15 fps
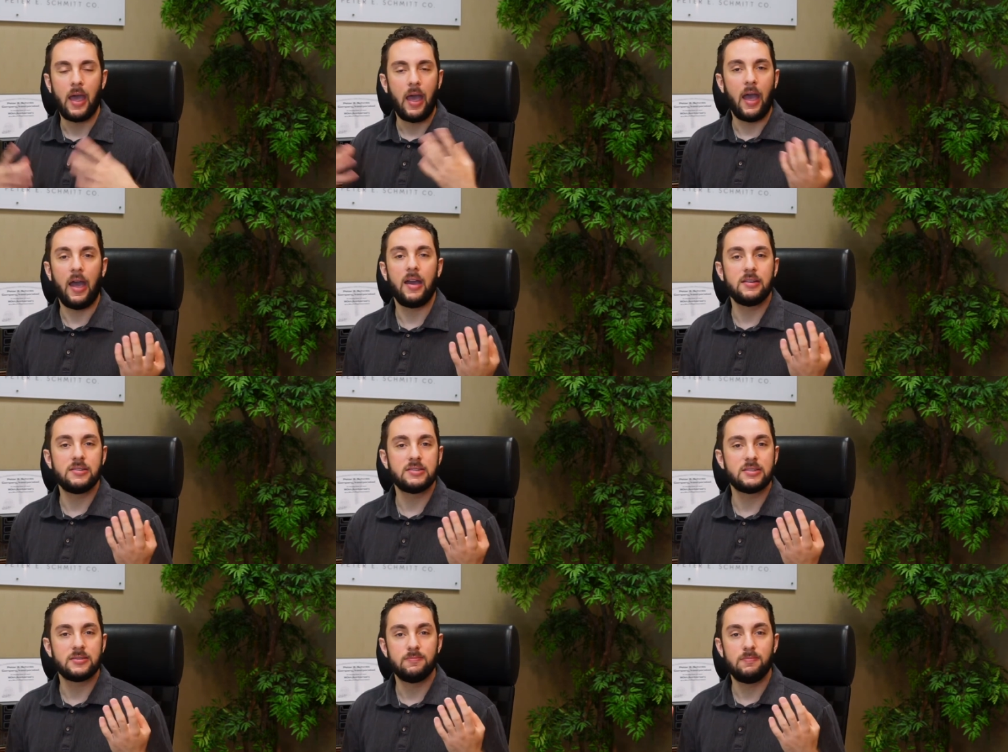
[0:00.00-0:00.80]
and
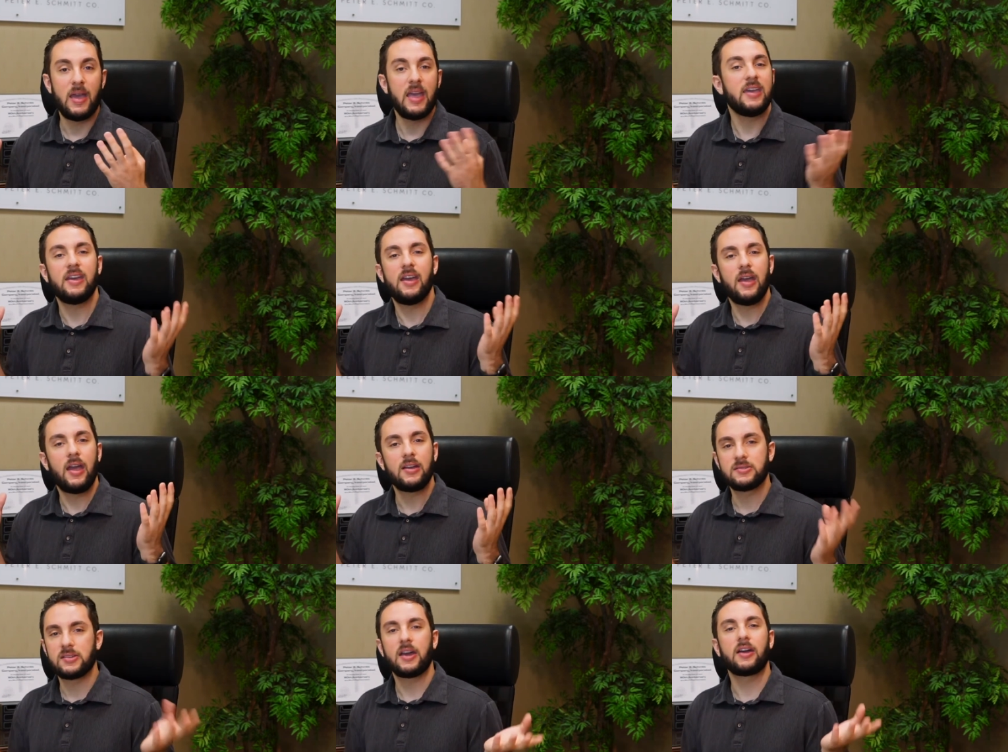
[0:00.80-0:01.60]
make it
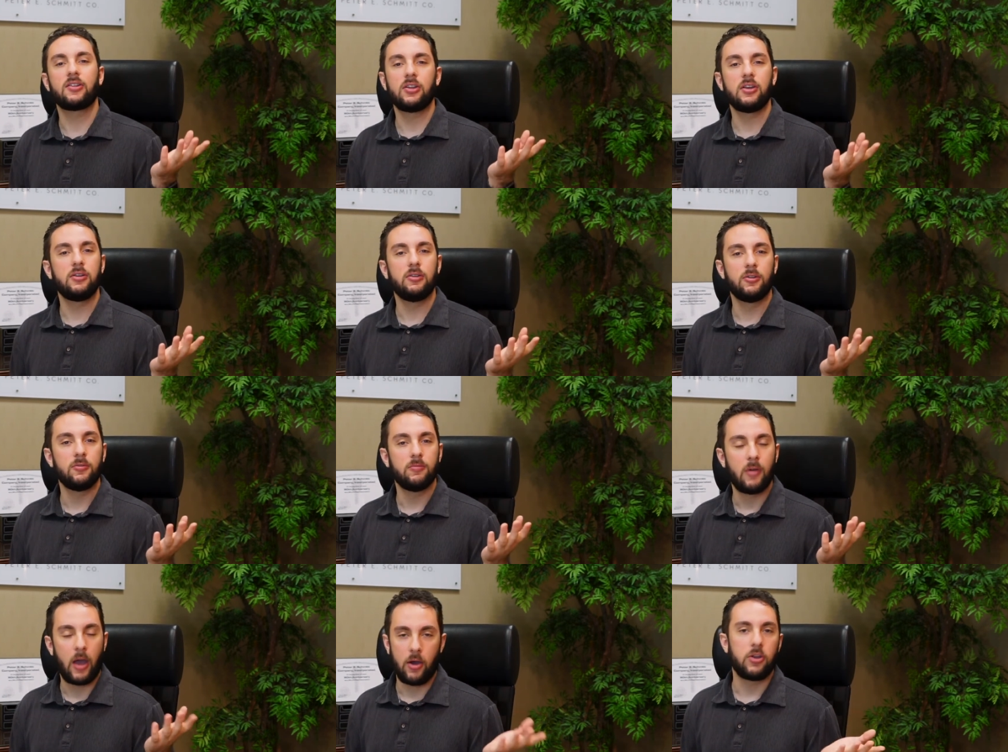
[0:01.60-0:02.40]
exactly
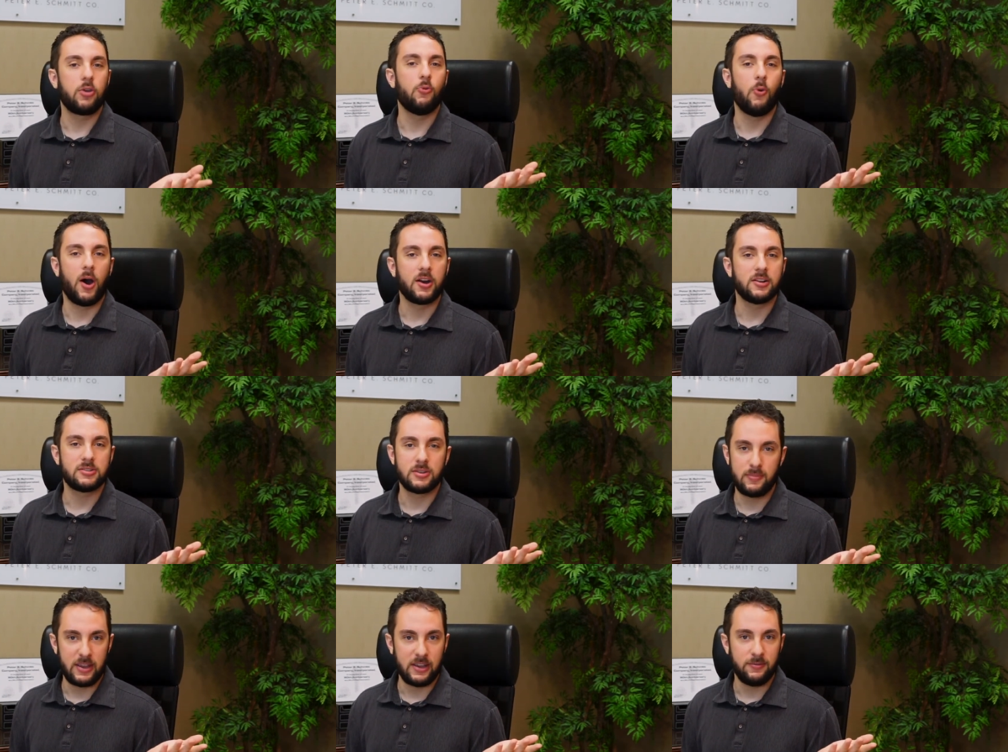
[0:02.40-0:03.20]
how you want it
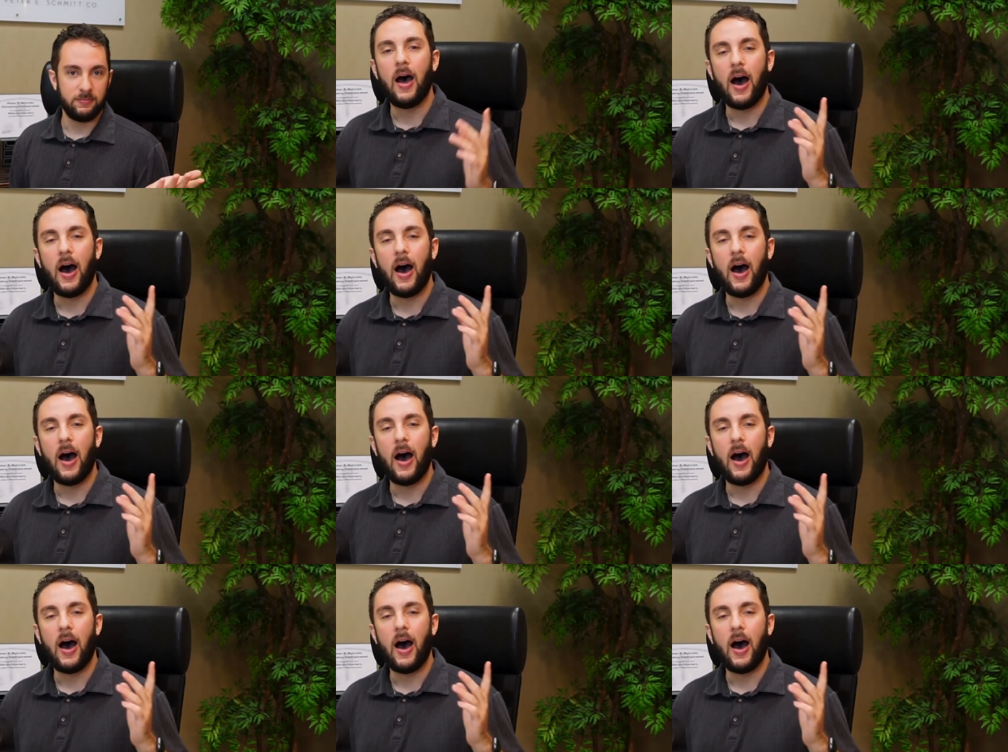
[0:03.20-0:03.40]
to be.